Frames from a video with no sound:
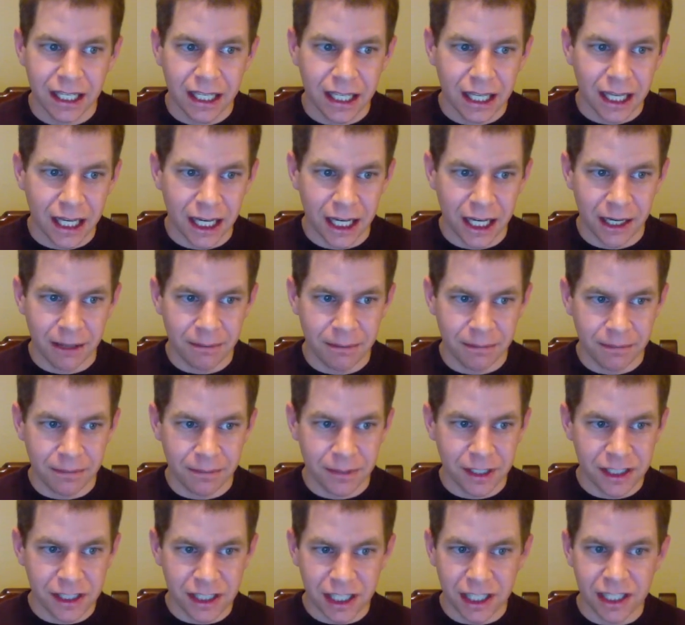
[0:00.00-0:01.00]

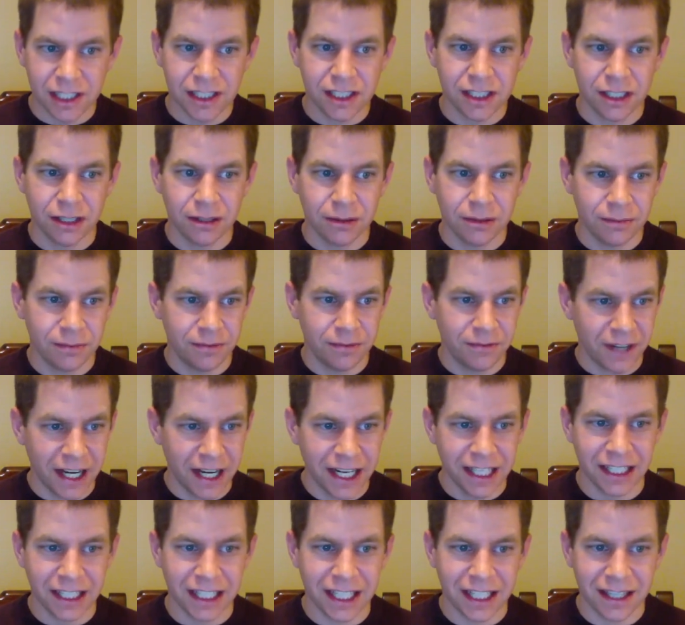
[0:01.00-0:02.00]
There's also,
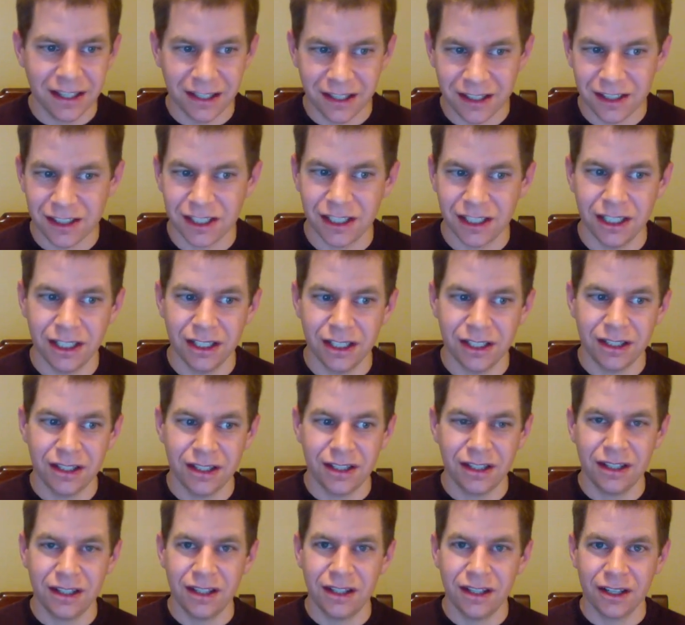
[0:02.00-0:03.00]
finally, there's
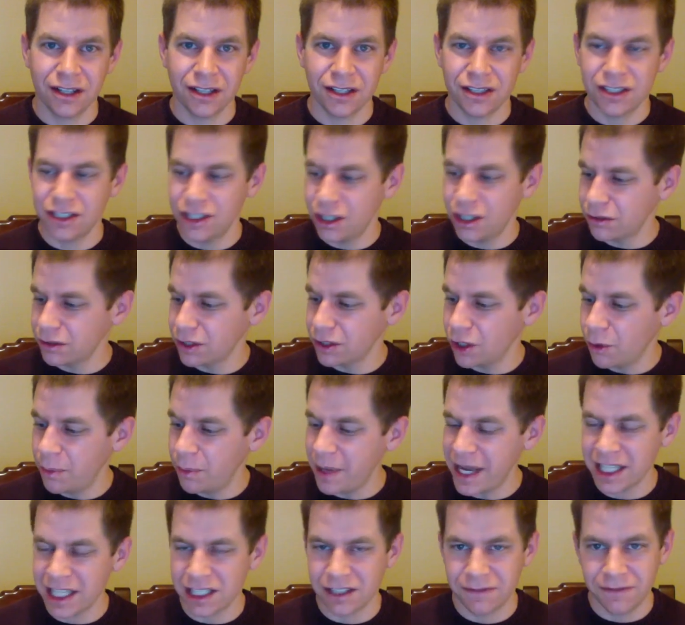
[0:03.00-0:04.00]
no low
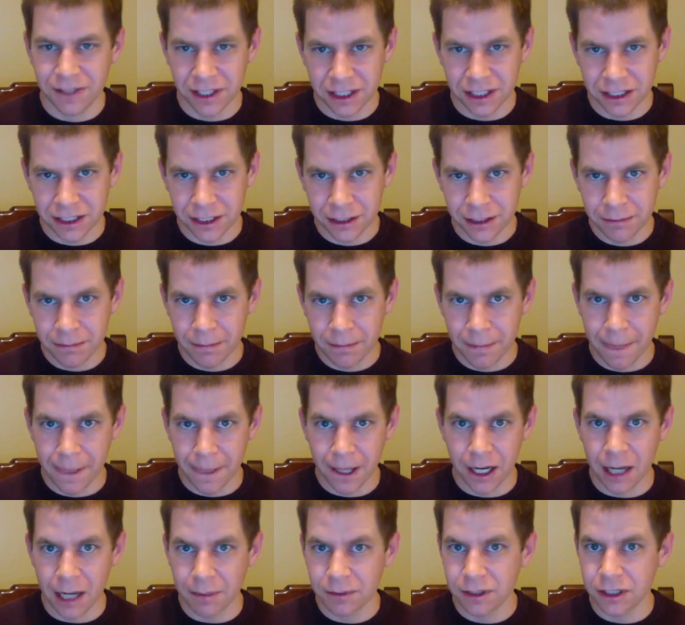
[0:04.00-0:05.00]
pass filter,
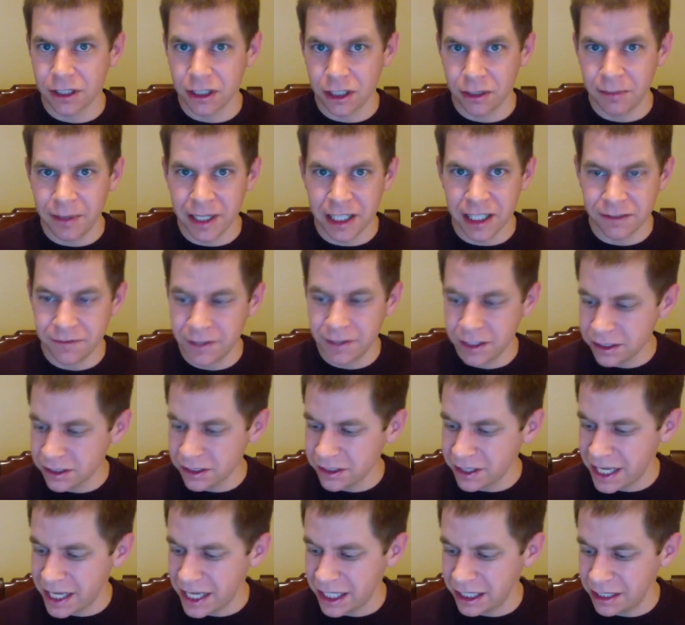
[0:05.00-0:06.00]
optical low pass filter.
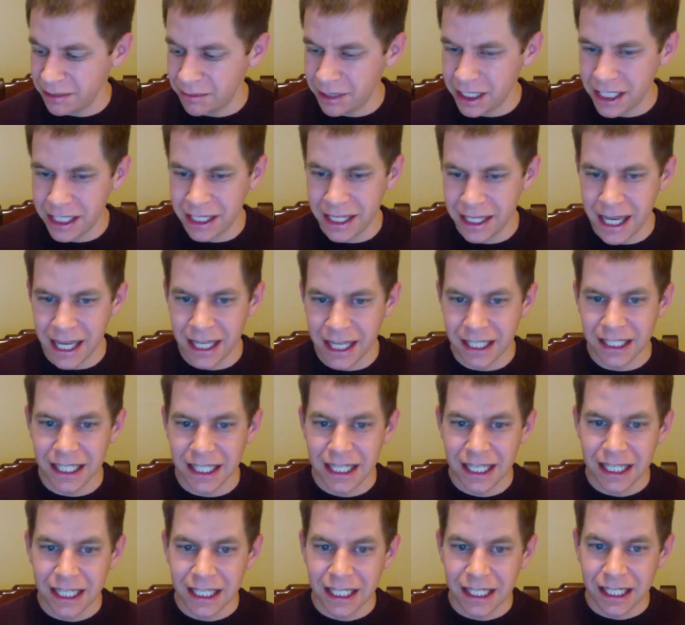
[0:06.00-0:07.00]
They eliminated that
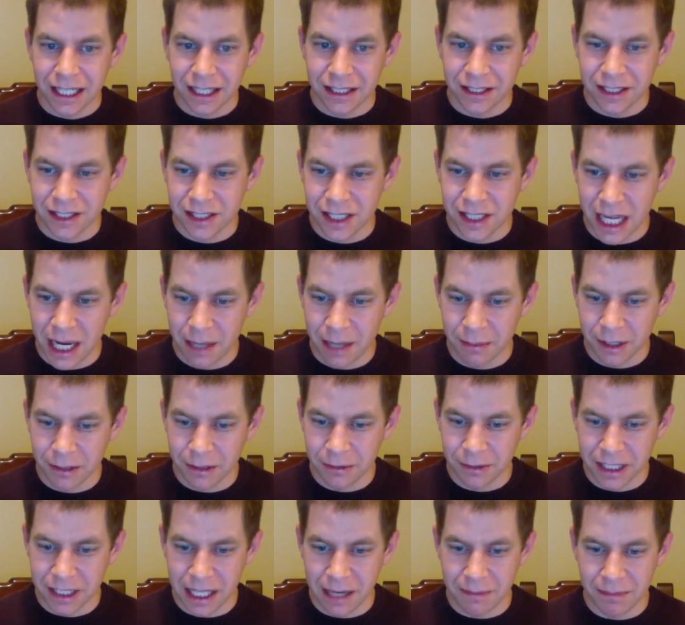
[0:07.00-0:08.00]
on this camera.
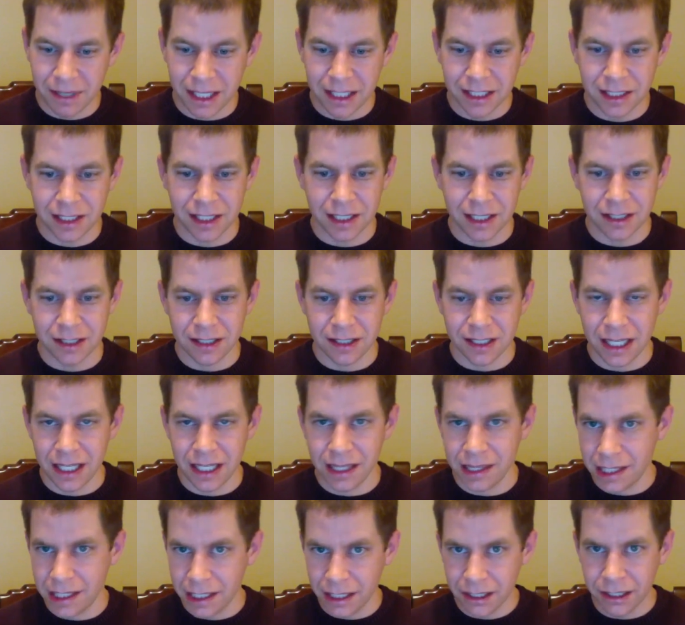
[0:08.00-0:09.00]
What that means is, in
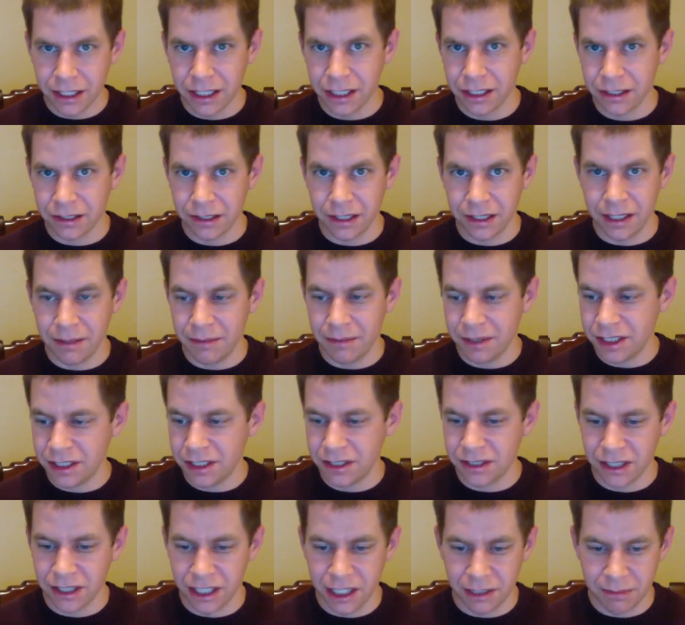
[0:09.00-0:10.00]
theory, your
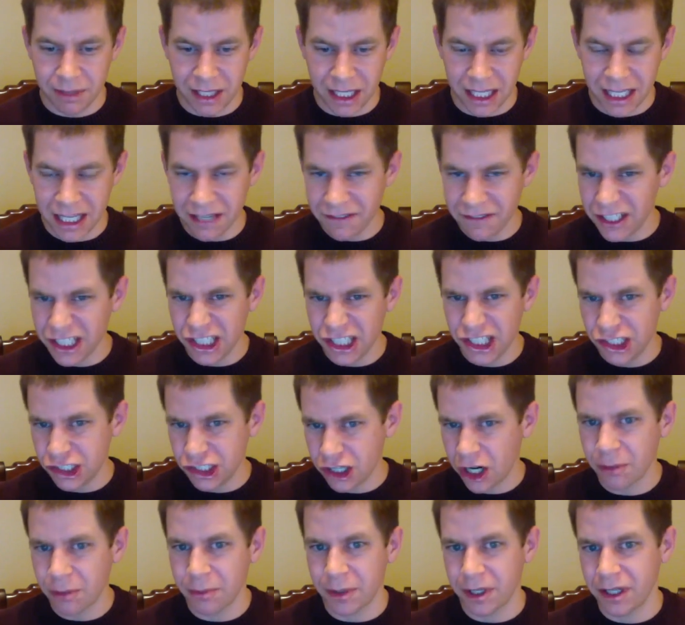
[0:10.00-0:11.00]
images are going to be even
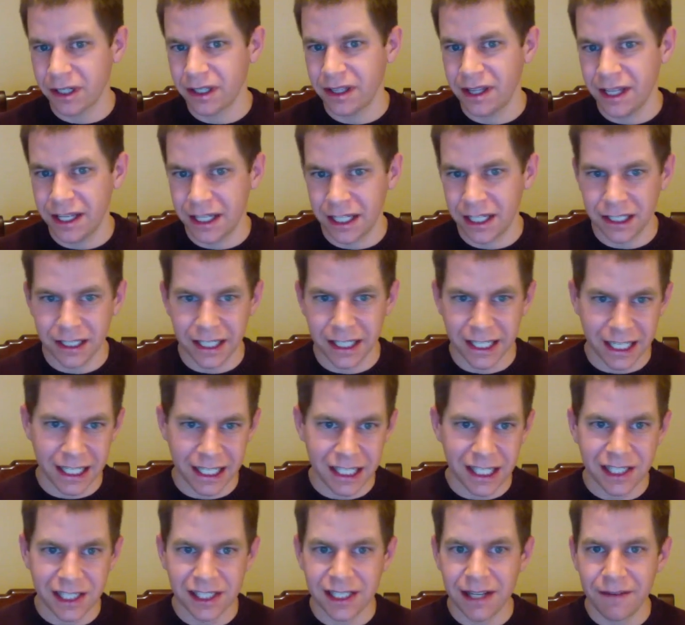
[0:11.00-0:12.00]
sharper than on like a
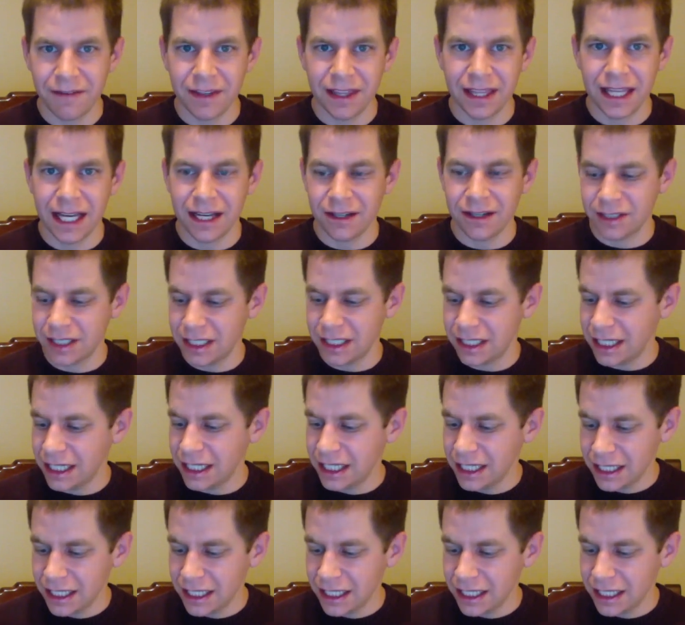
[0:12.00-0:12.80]
D7000.